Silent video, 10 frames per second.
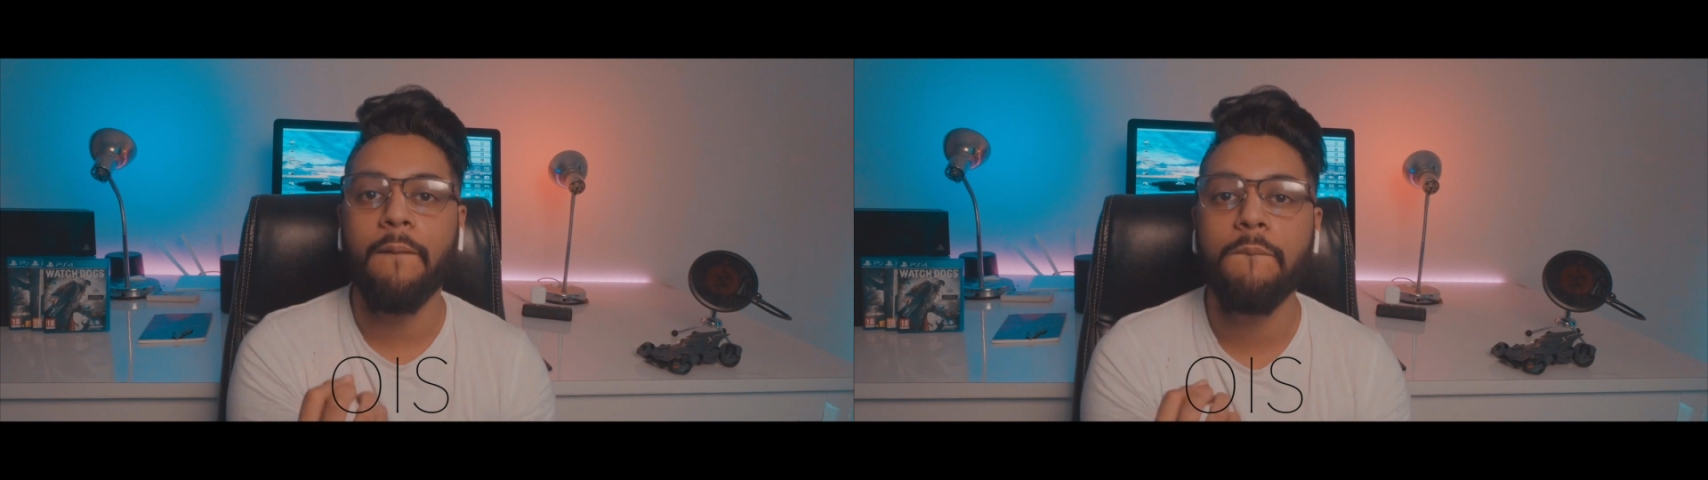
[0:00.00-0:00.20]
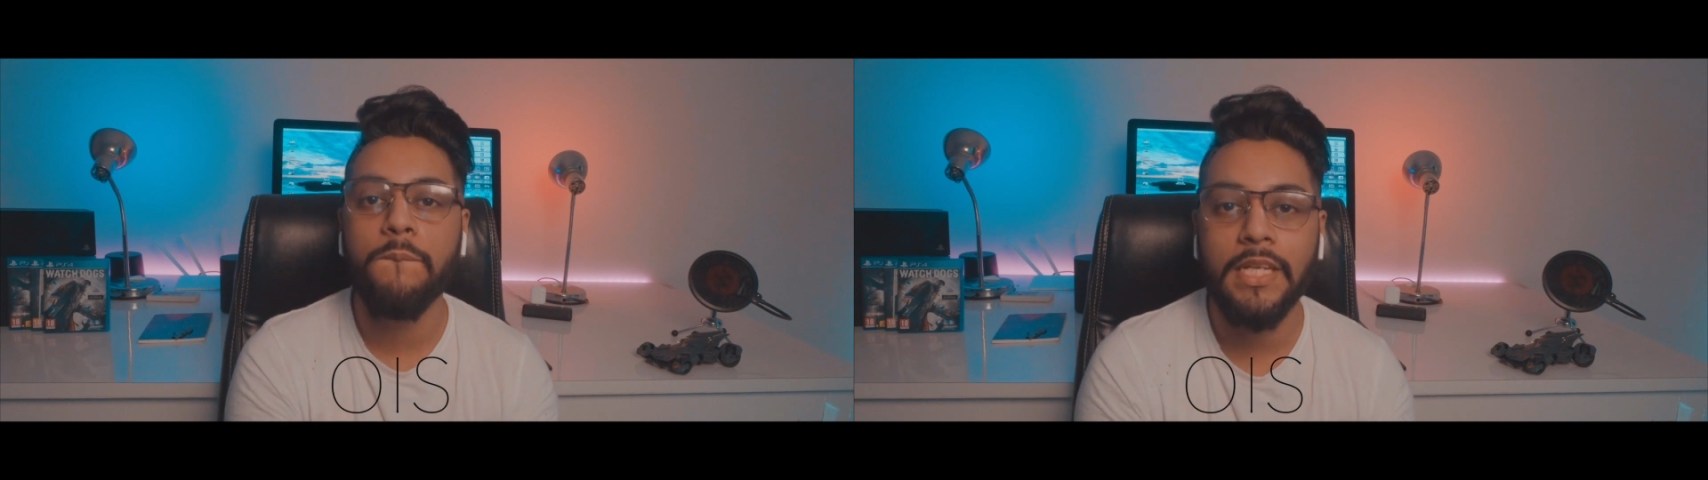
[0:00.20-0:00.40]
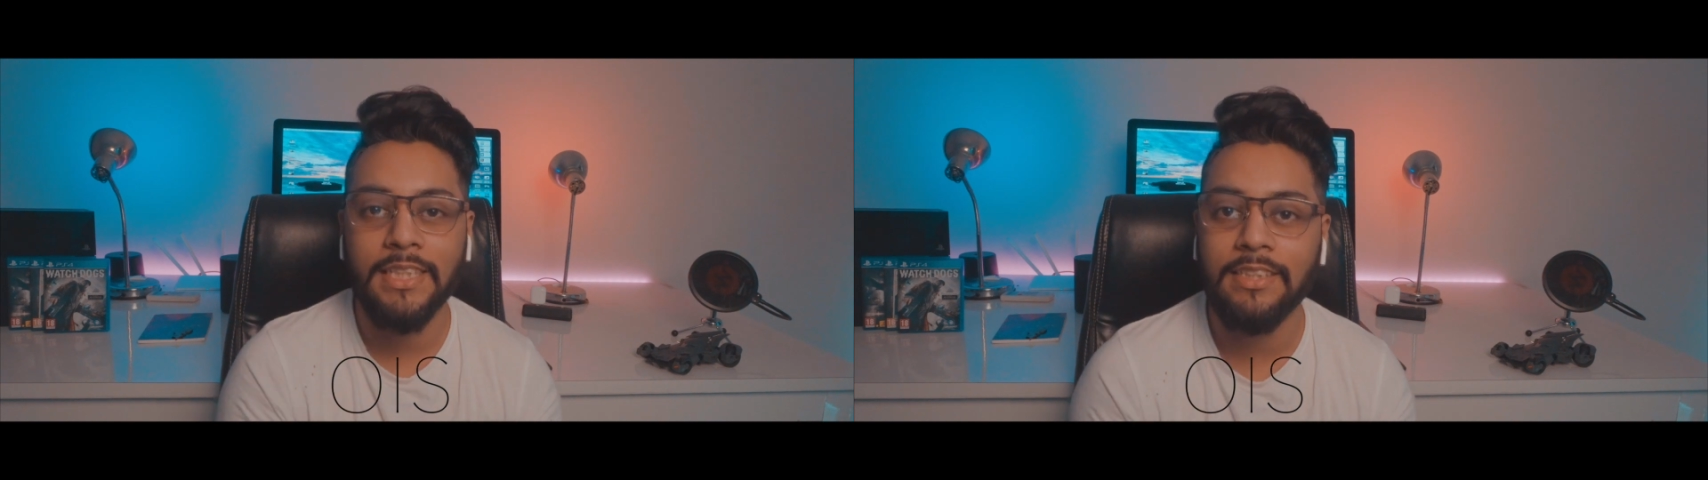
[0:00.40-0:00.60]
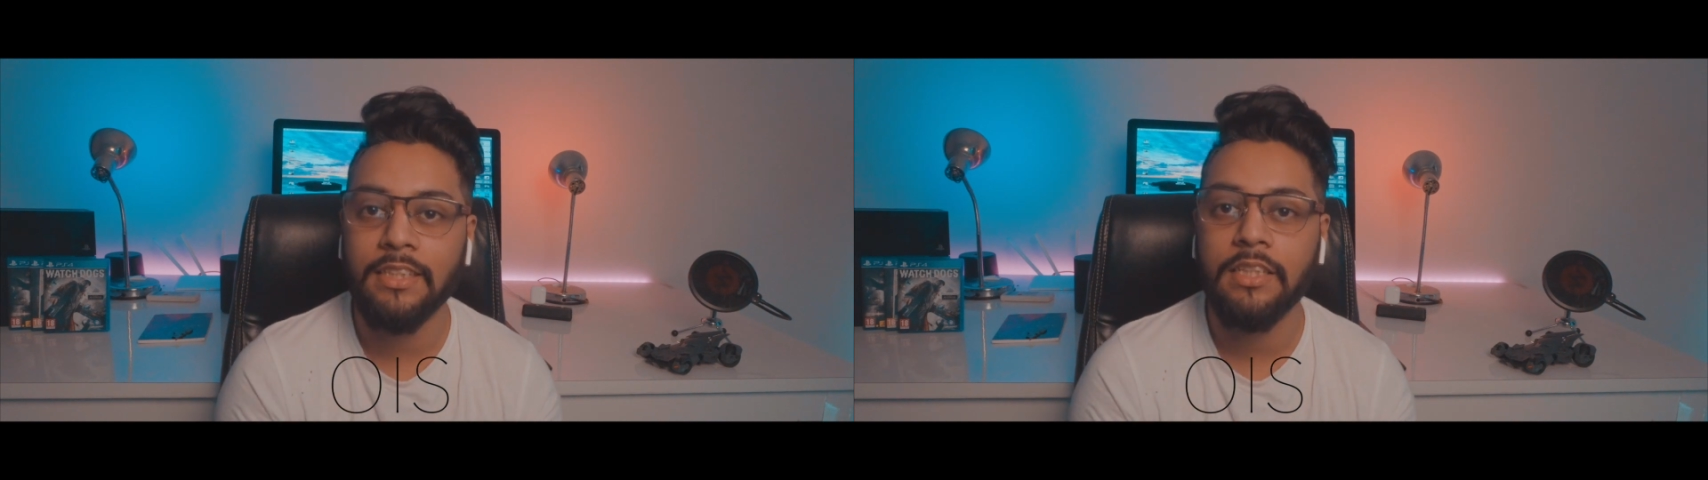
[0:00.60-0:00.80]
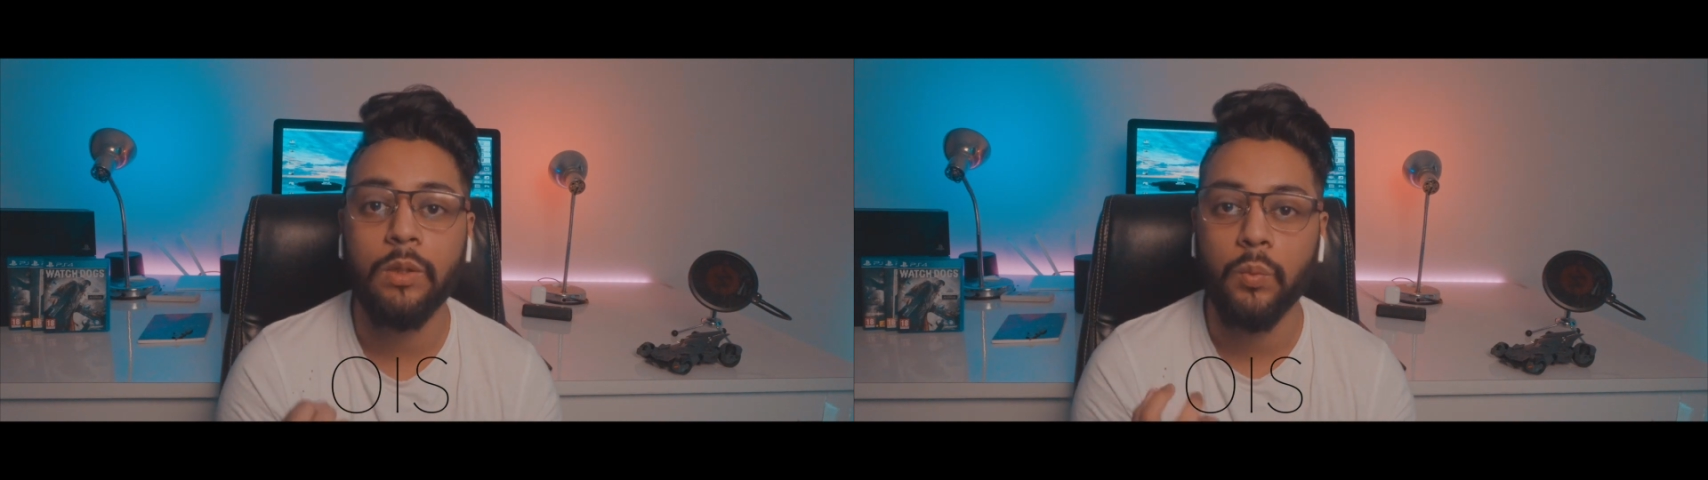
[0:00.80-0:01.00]

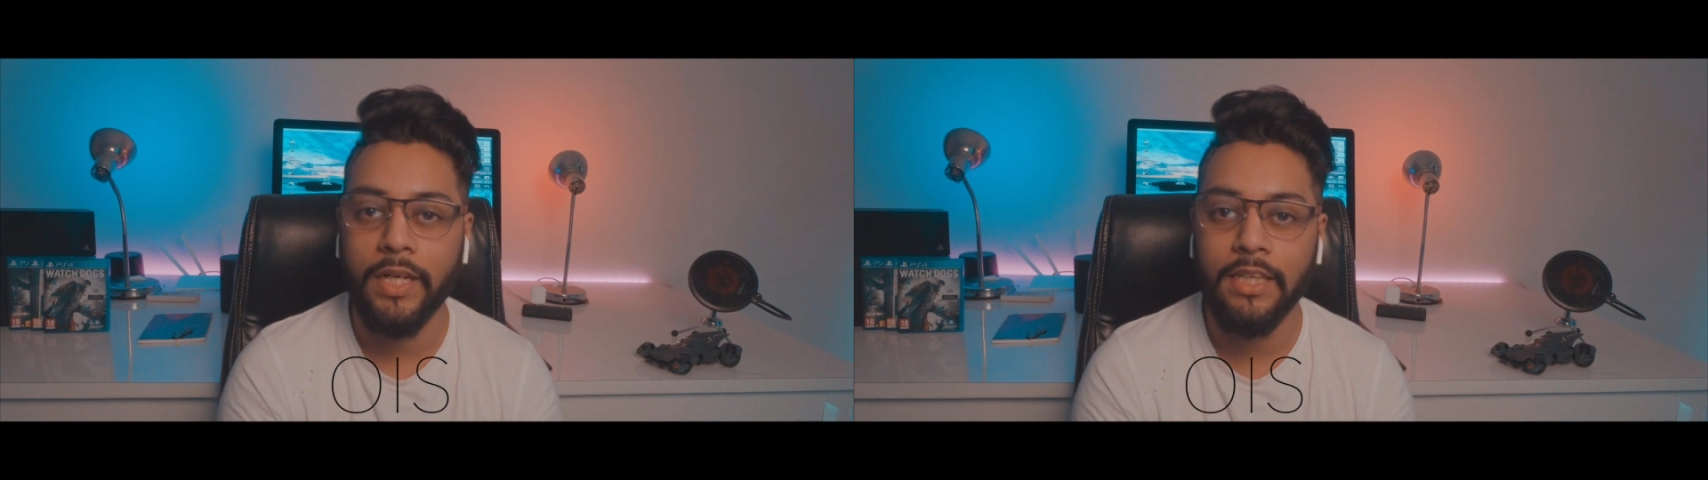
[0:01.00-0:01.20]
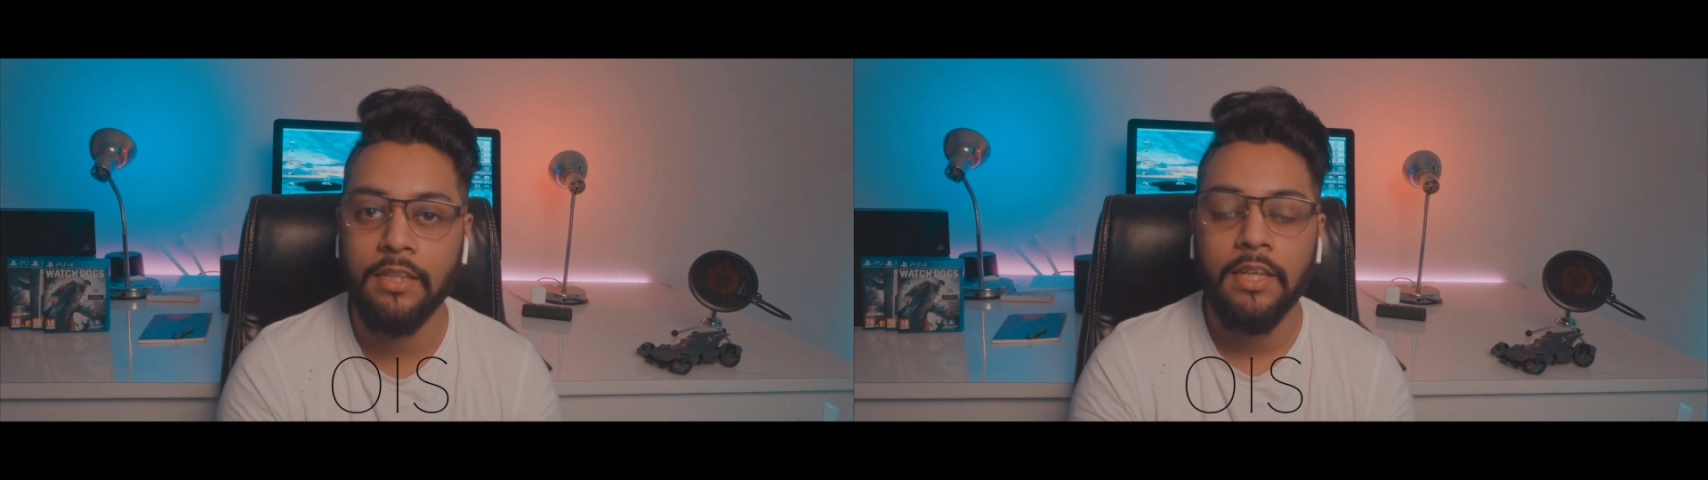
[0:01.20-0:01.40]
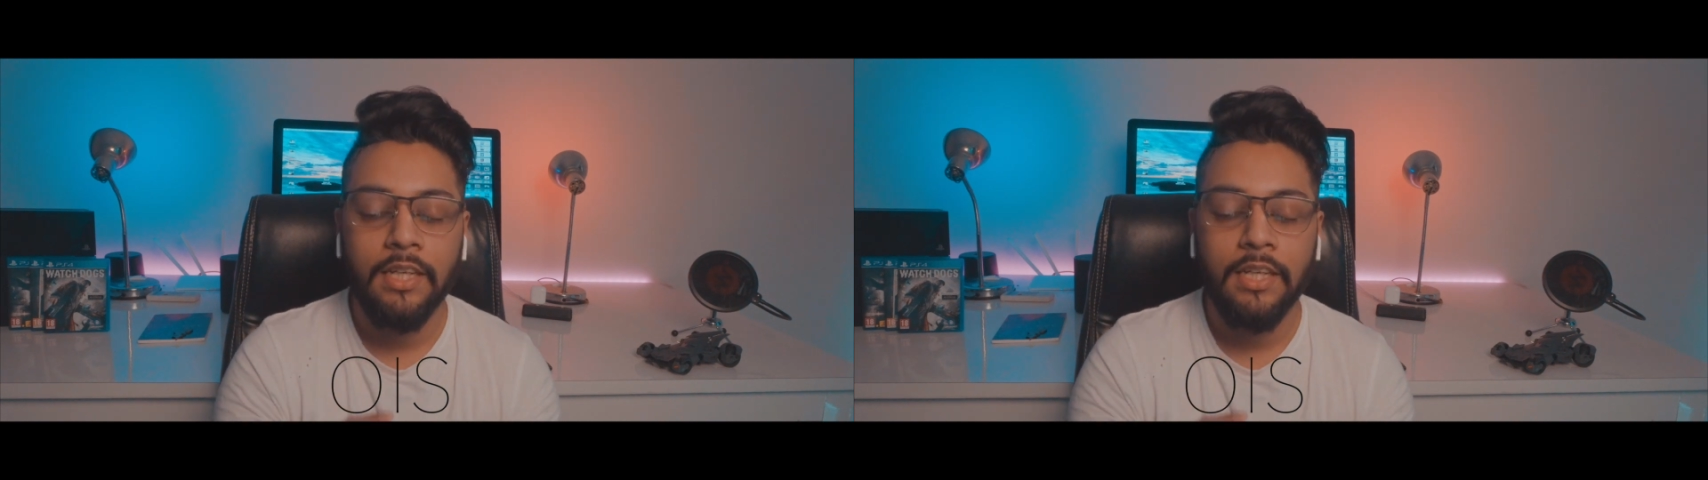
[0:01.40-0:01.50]
amazingly well.